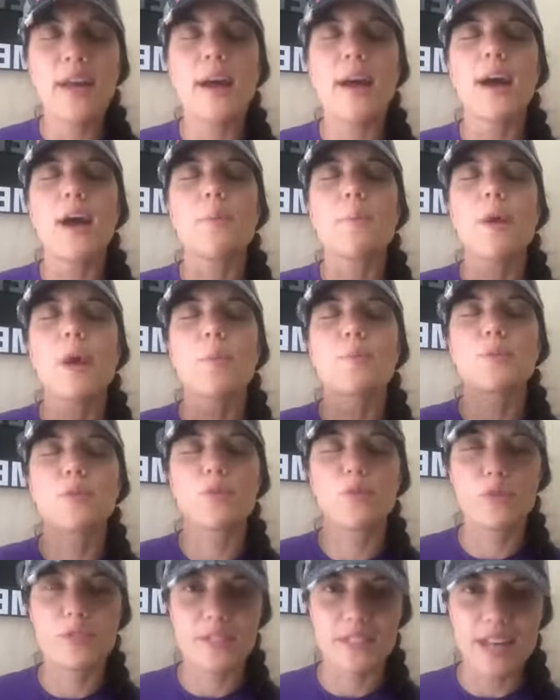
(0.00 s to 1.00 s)
um, helps
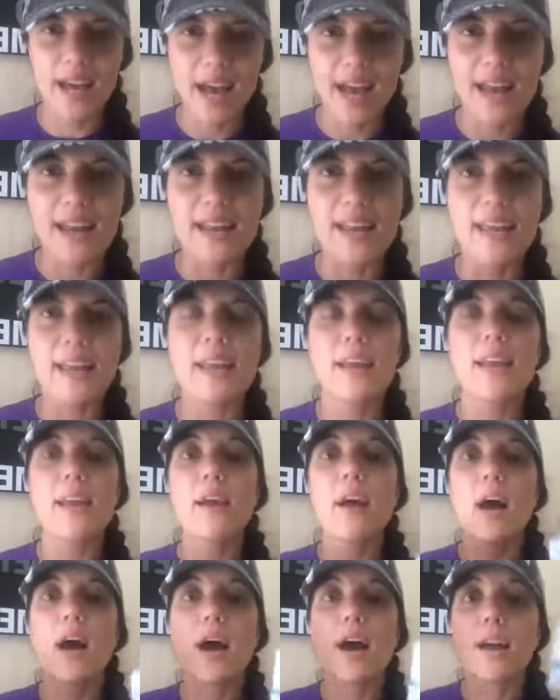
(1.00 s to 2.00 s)
with your satiety.
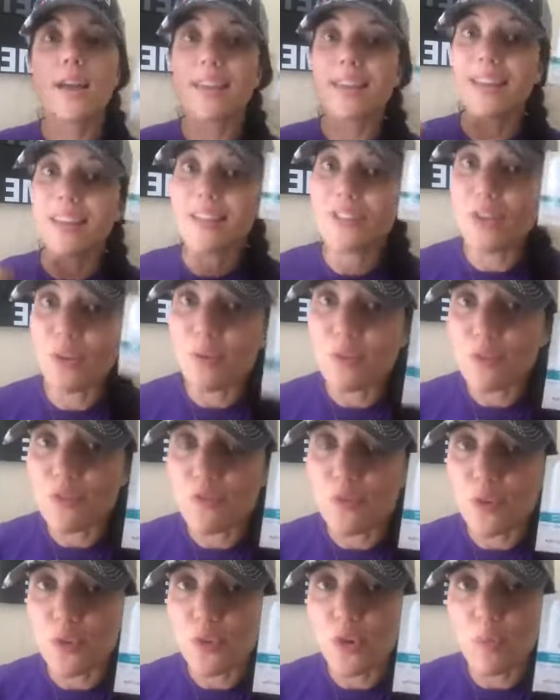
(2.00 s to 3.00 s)
Uh,
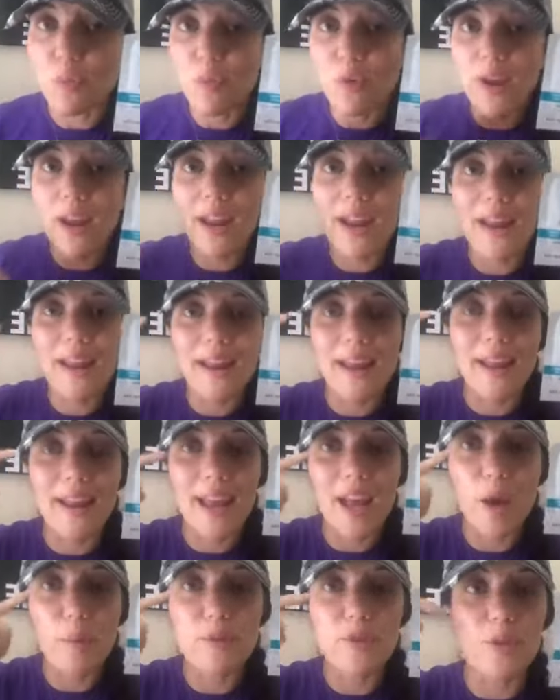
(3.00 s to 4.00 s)
ketones fuel your brain, and
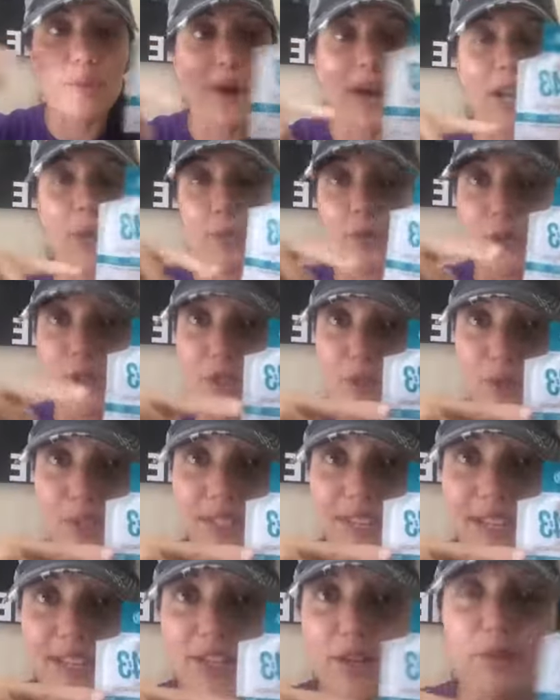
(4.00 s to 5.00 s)
it helps your body
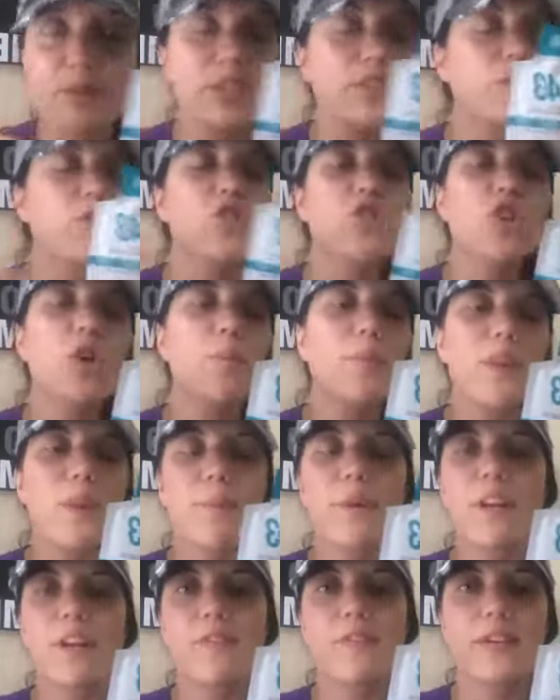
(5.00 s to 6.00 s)
produce ketones. Like there's so
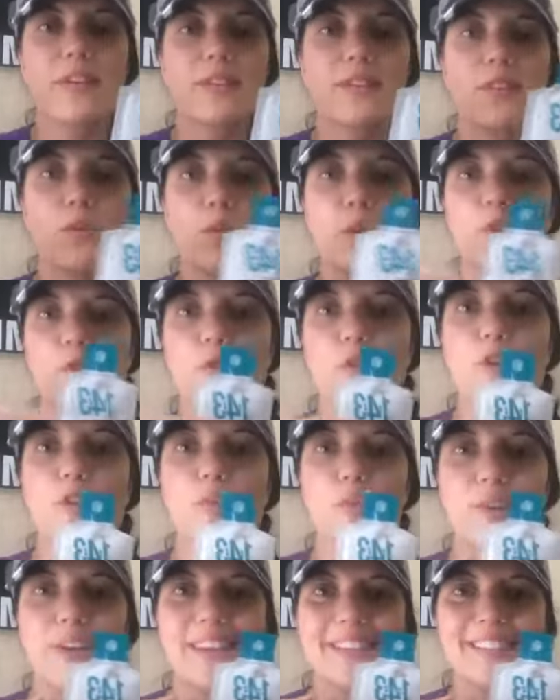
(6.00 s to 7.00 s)
many benefits to
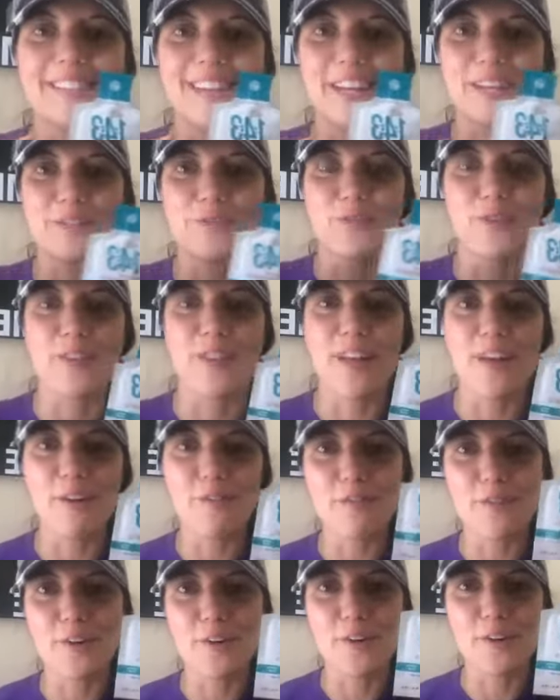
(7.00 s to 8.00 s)
143. Stands for
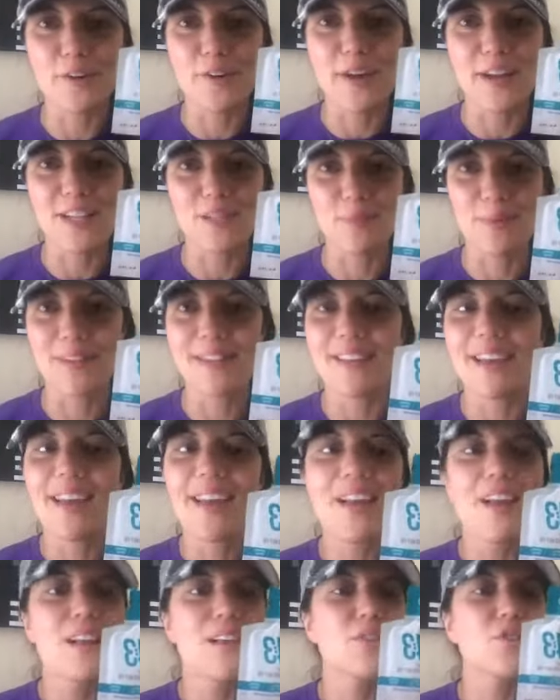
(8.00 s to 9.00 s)
love for her and her husband.
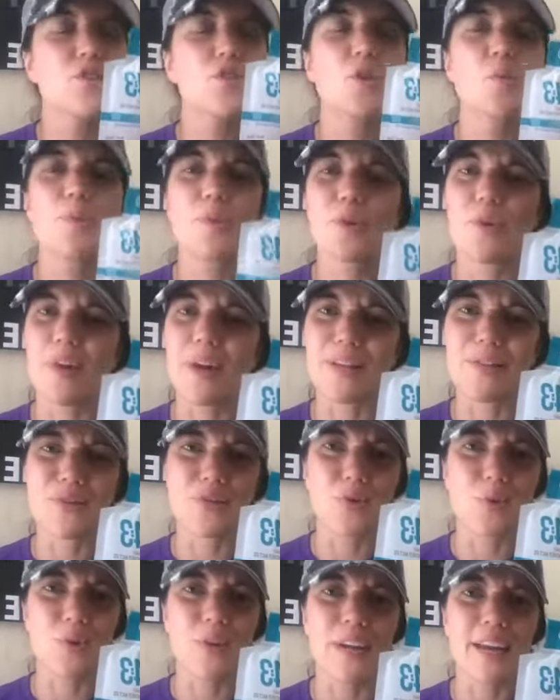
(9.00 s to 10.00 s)
Super great
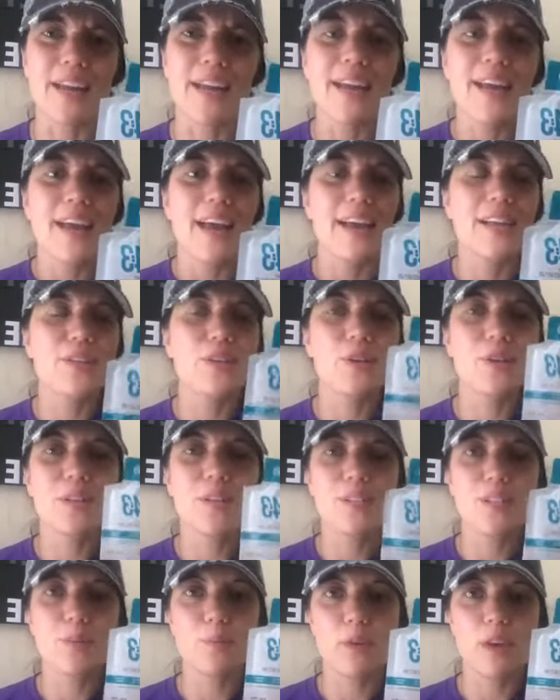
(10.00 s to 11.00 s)
story. And so
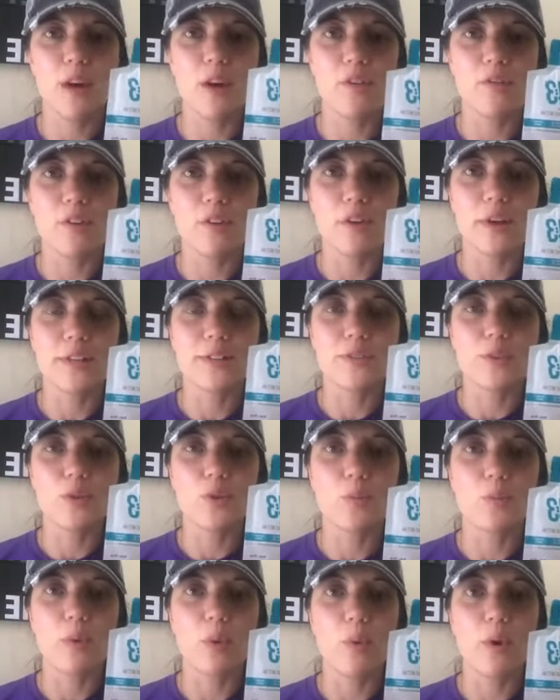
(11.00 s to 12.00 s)
this will be out very
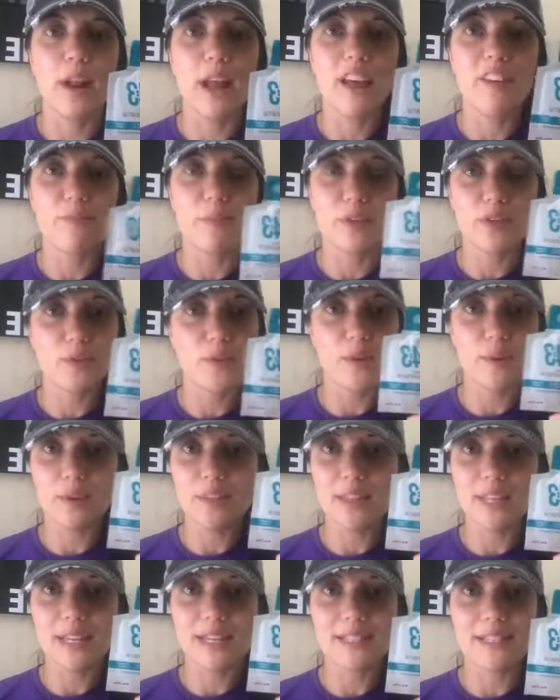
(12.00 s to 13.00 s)
soon. But what I've been doing
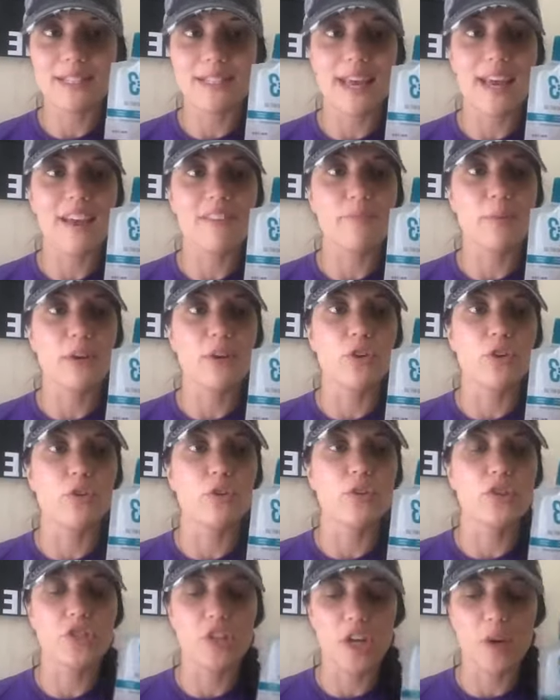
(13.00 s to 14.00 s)
with this is I have my
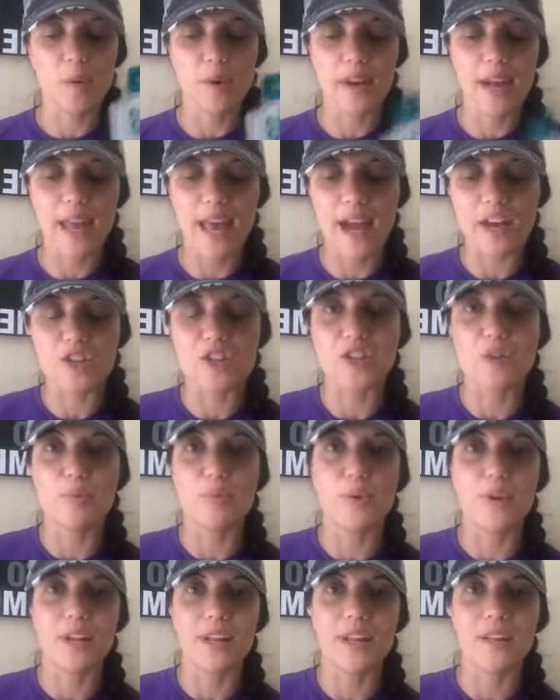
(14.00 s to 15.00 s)
girls share one. I actually
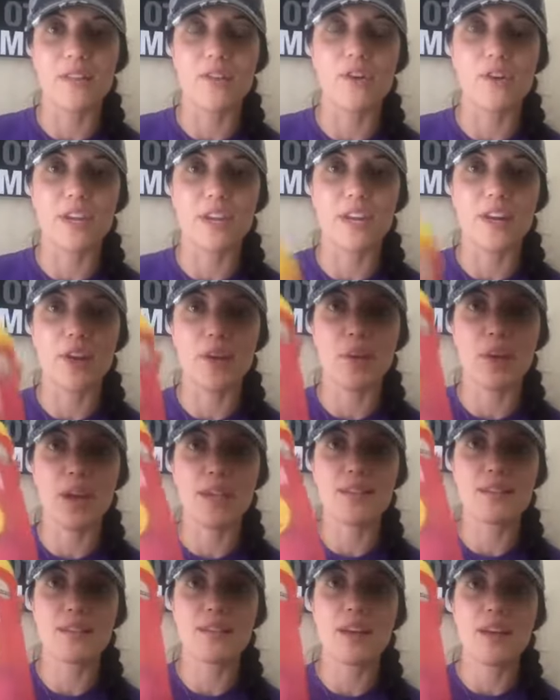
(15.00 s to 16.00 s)
put it in their keto
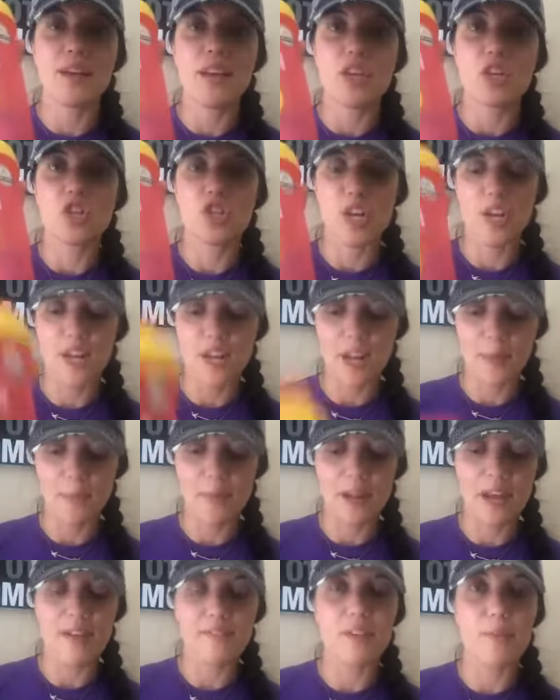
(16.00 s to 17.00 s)
OS shake it
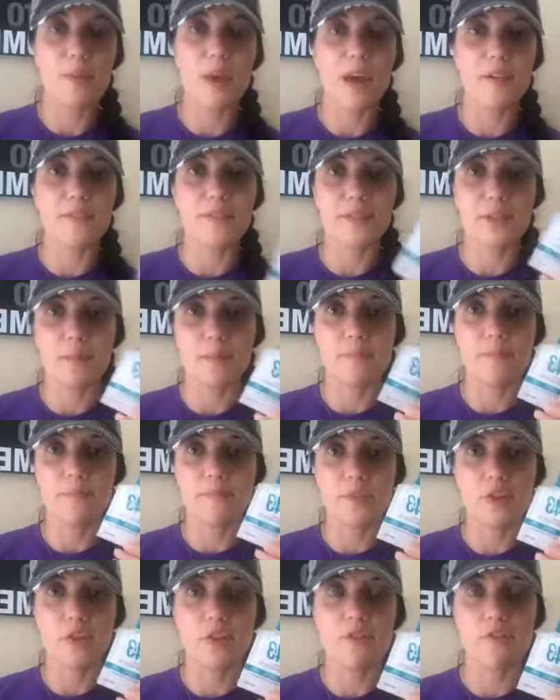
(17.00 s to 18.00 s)
up and have them have some
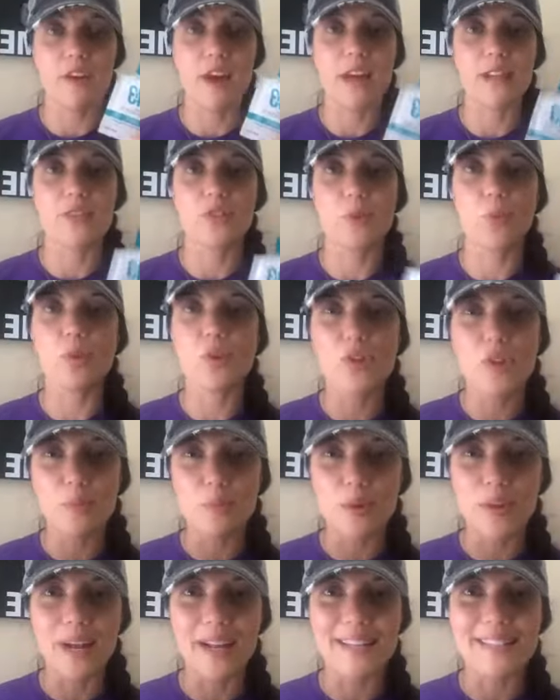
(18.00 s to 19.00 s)
good fats or you
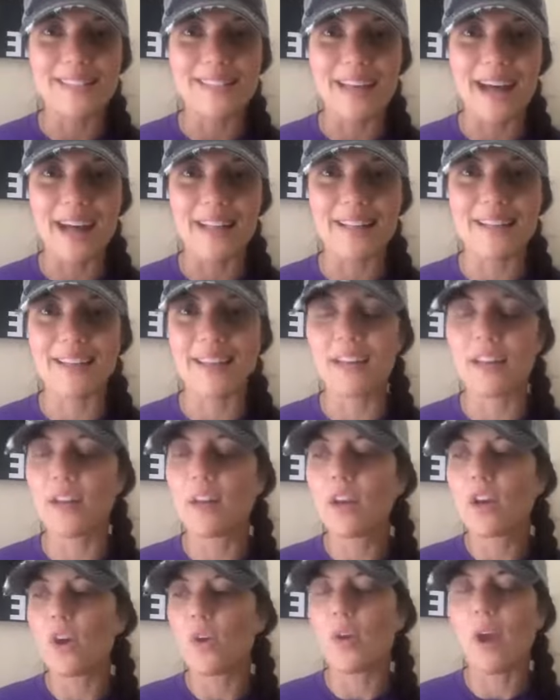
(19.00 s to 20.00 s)
can put it on salad
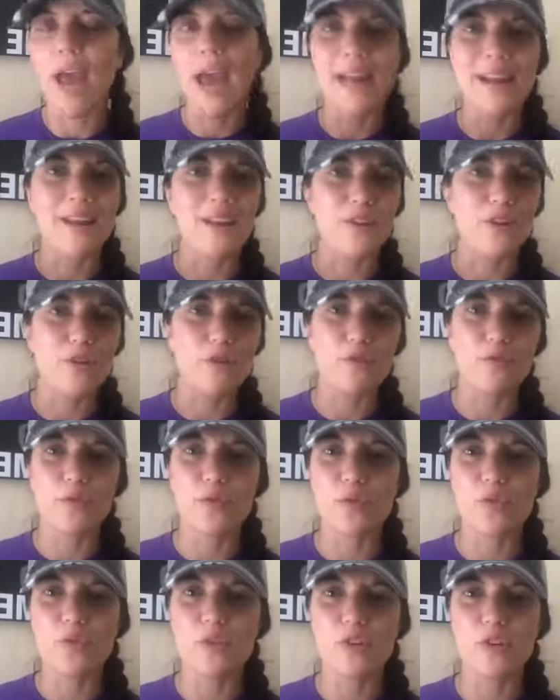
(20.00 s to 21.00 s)
or add it in your
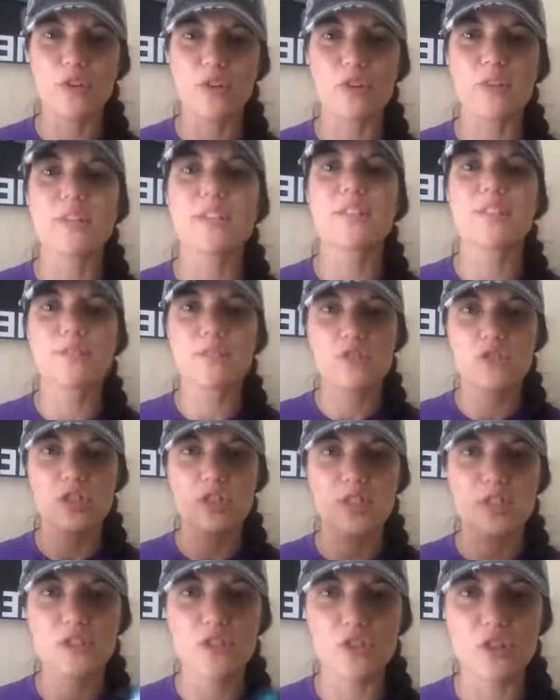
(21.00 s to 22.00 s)
food just
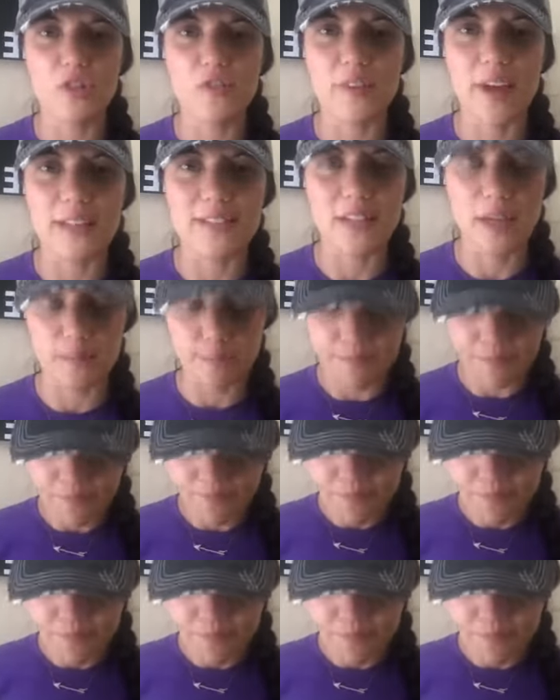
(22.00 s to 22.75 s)
just get your good fats up